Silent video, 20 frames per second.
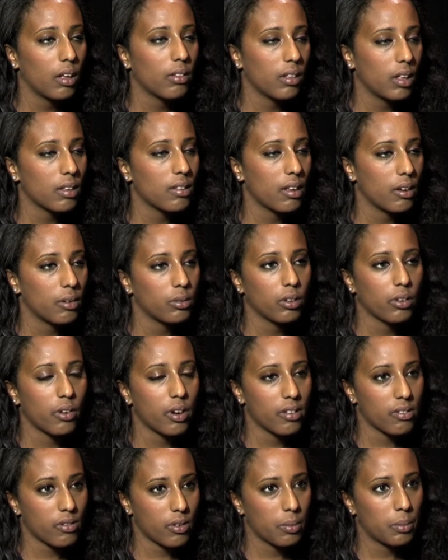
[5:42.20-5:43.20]
Yeah, that's how the
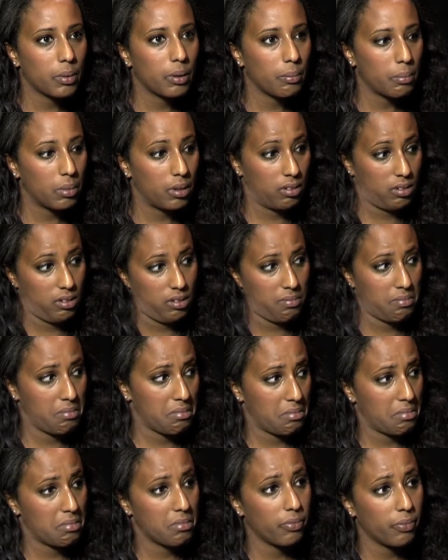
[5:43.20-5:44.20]
crisis crept in. But
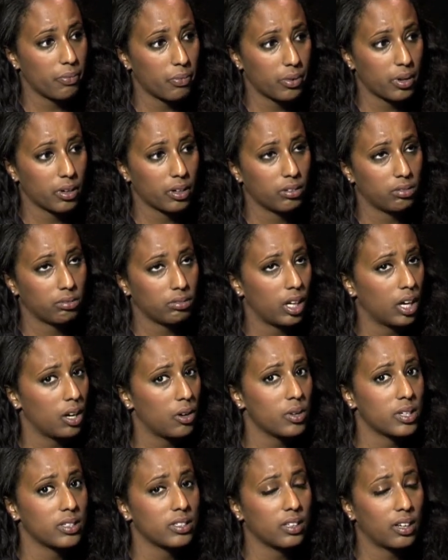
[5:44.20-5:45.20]
right
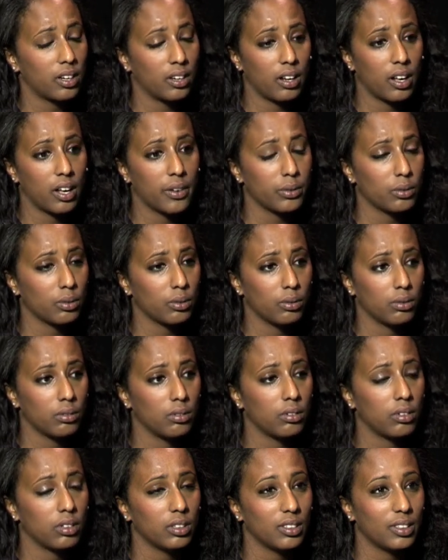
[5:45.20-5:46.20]
now I started how to
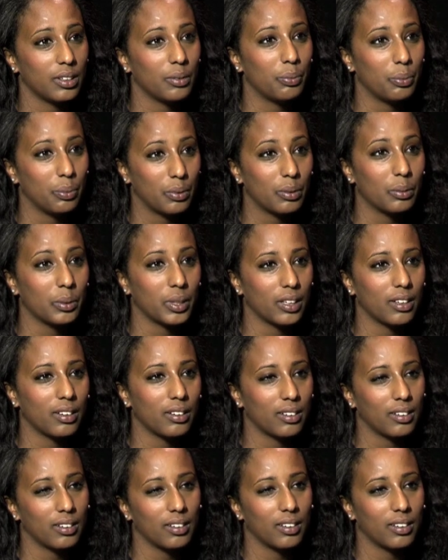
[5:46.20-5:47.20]
live with
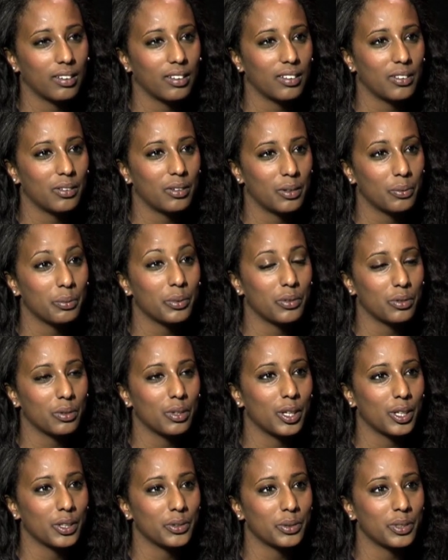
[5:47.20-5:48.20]
it, to live with two
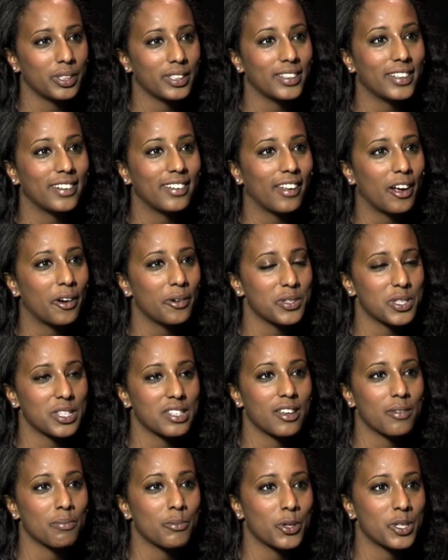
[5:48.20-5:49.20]
culture, and now I
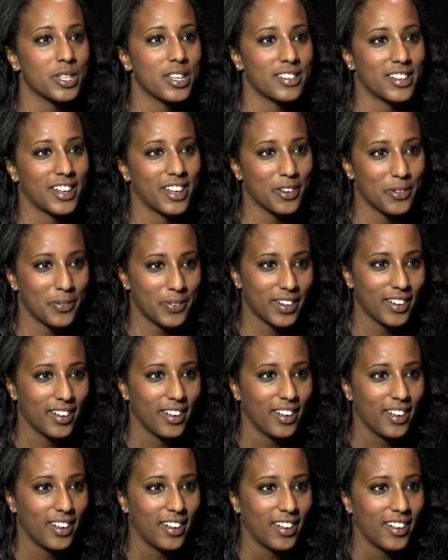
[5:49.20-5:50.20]
see it more as a gift.
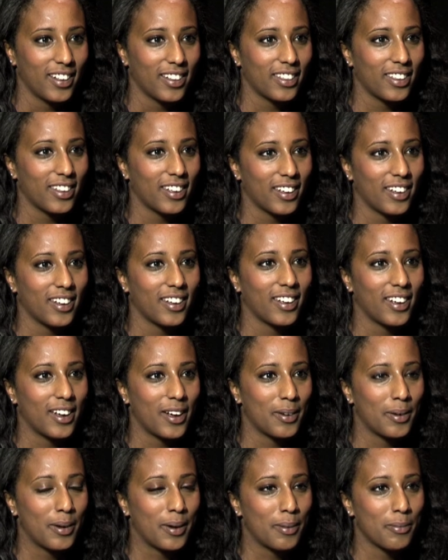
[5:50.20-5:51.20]

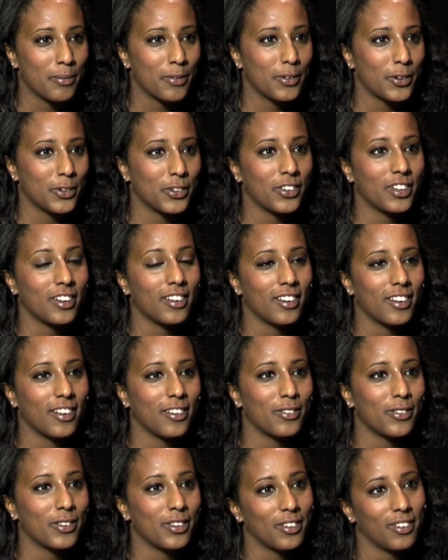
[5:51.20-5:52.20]
I'm fortunate
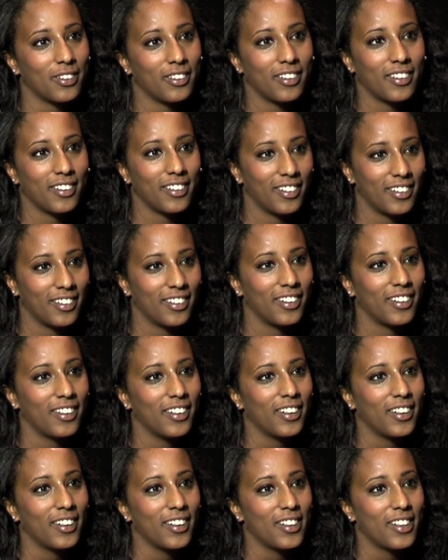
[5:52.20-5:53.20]
enough to
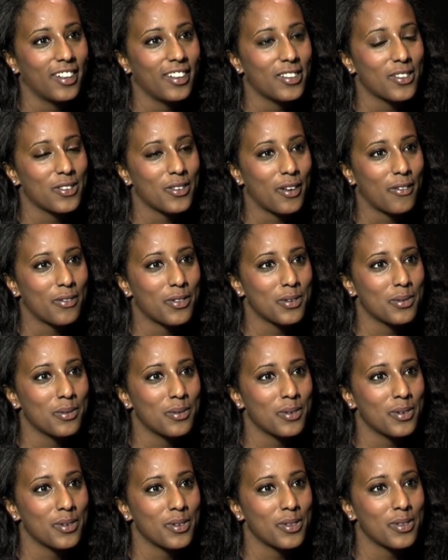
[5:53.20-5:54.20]
have
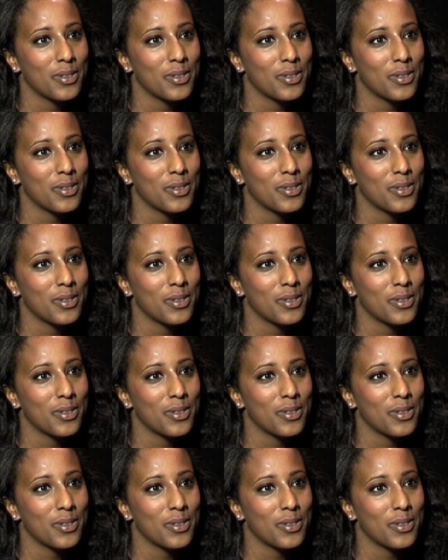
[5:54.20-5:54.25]
two